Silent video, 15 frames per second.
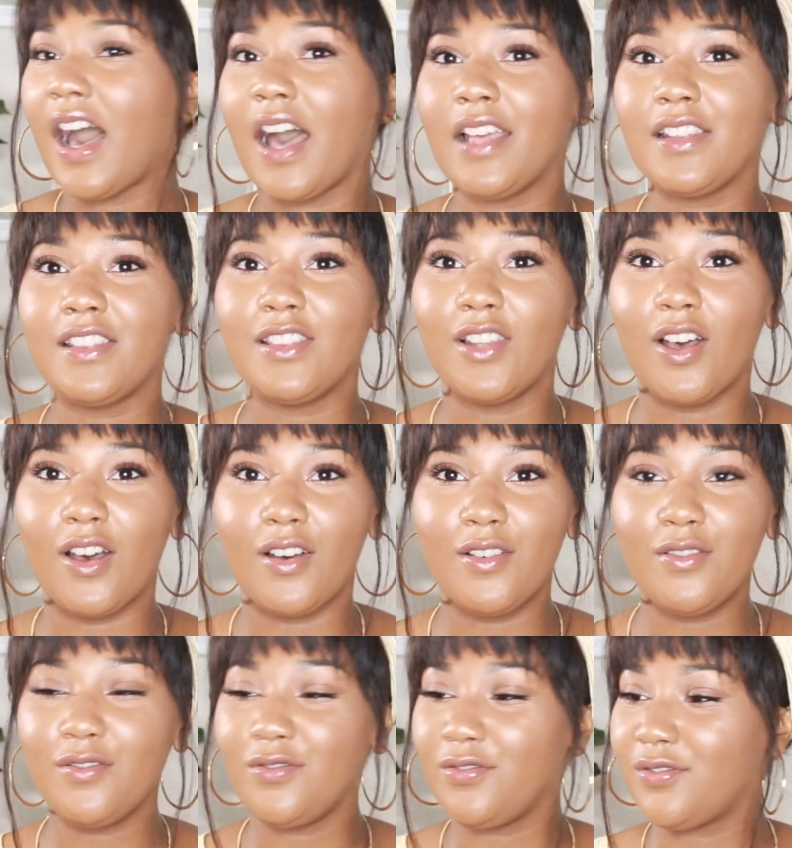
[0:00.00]
I
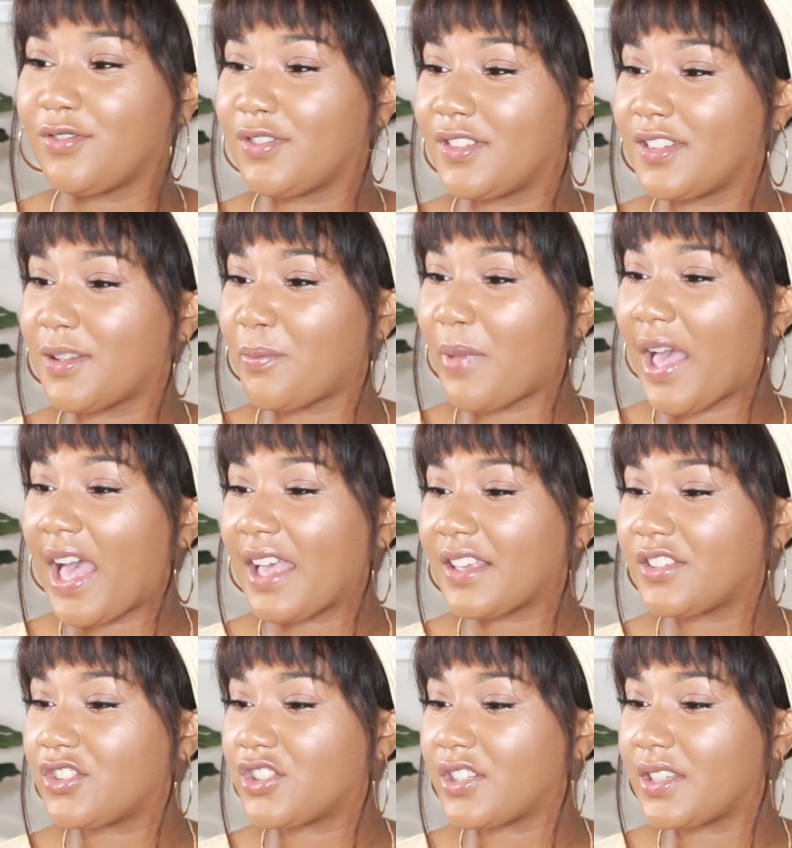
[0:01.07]
love the
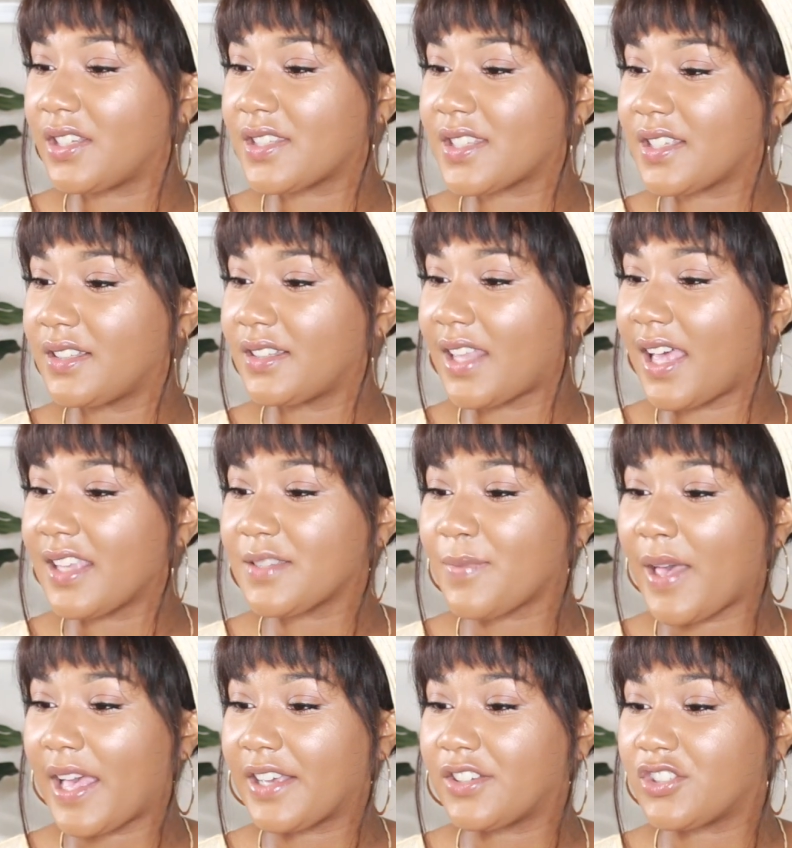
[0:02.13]
packaging. It's in glass
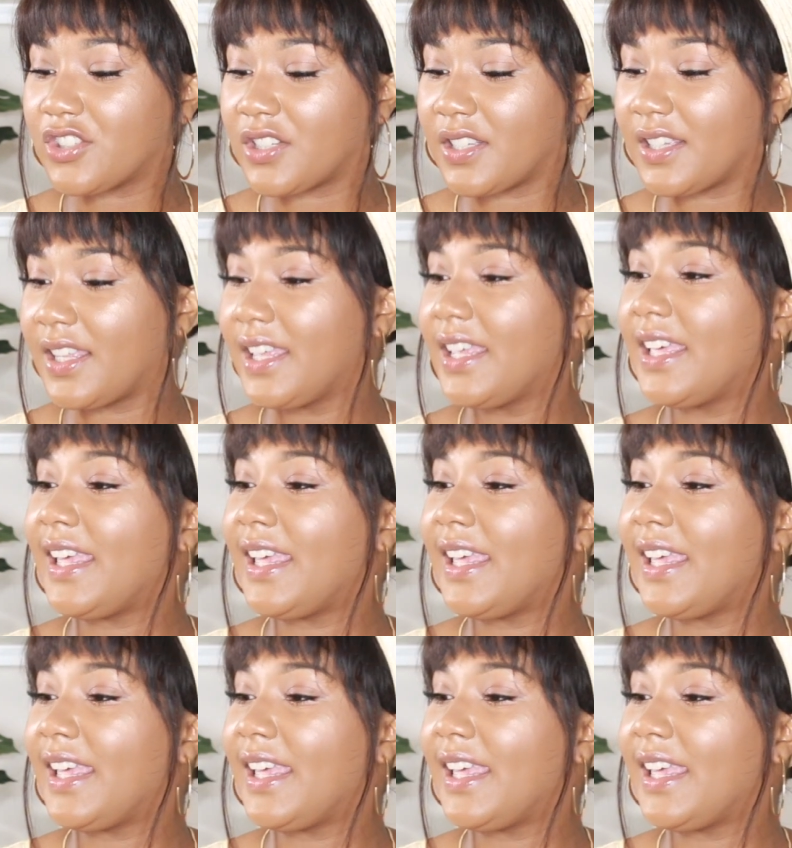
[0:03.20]
packaging.